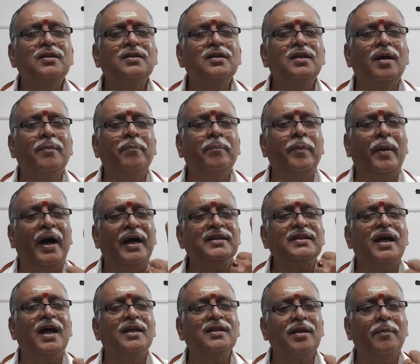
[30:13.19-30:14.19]
the
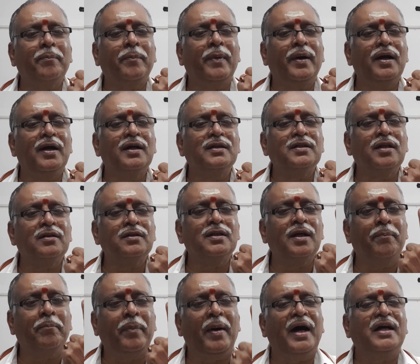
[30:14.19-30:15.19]

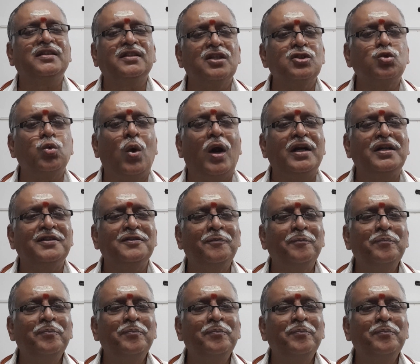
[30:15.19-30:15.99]
path is one.